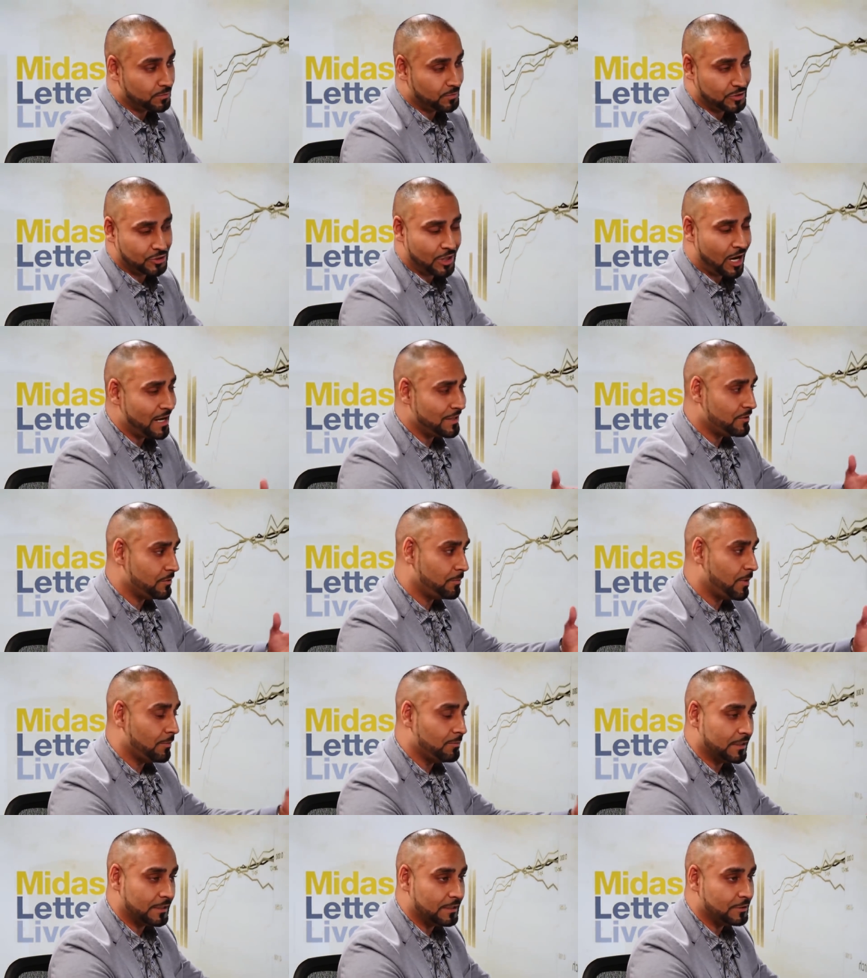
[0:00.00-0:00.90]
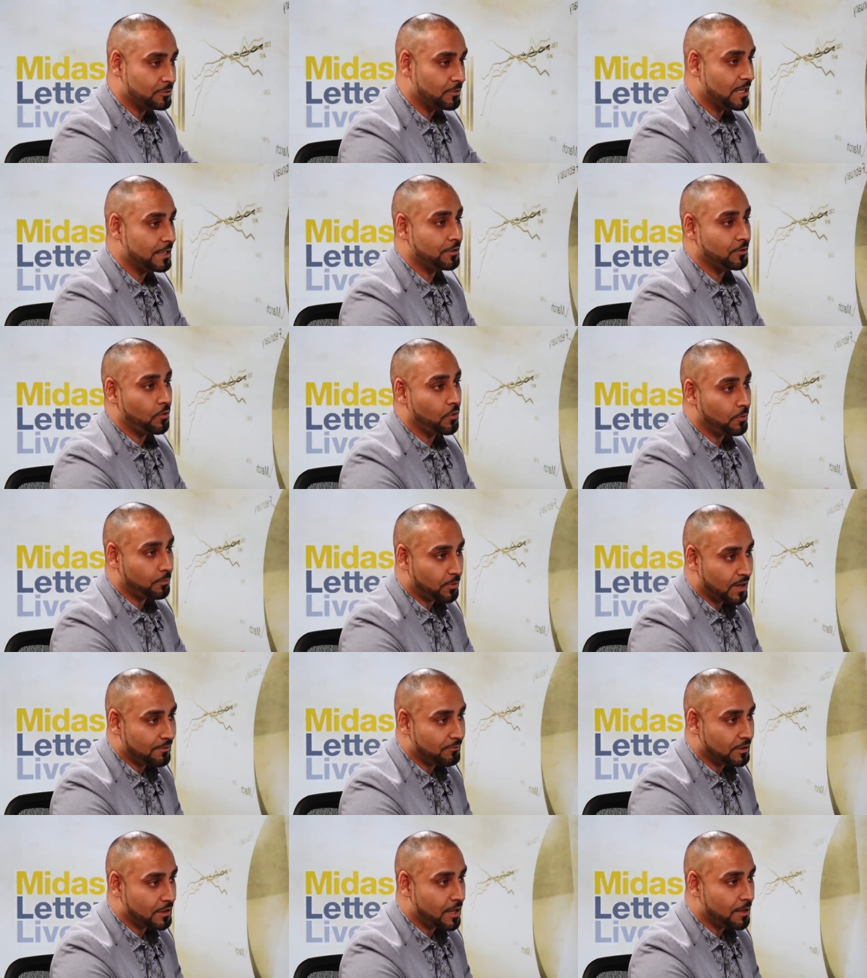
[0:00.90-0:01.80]
which are either publicly traded or
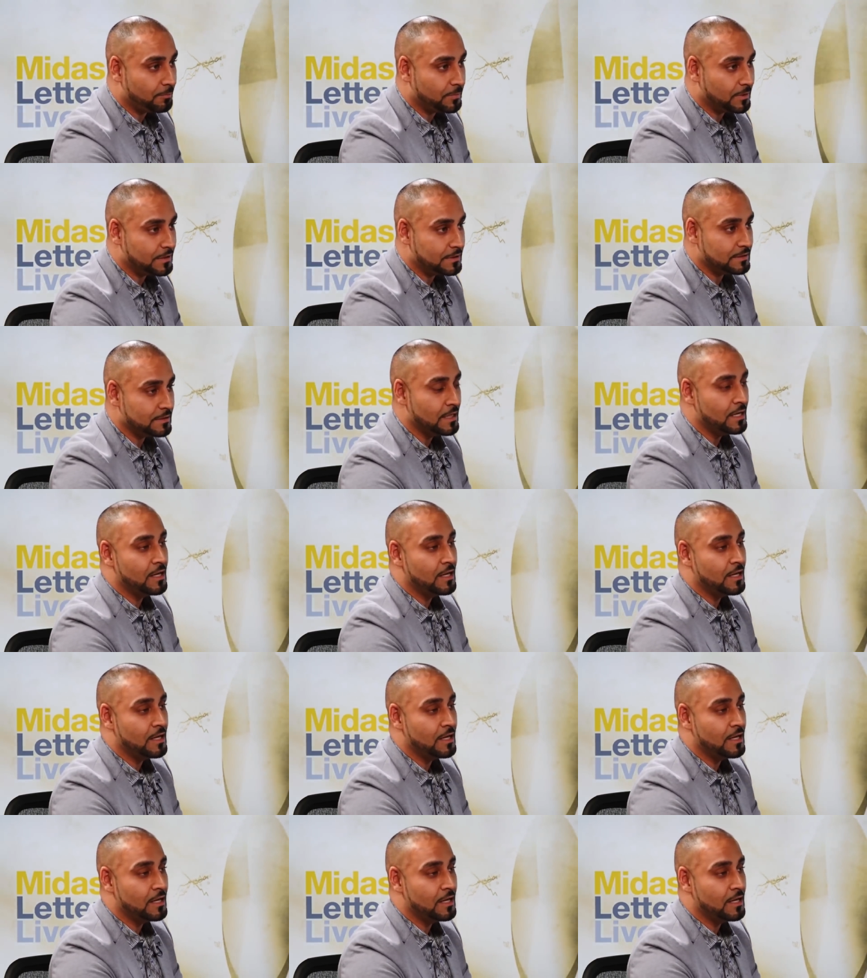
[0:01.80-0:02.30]
private companies.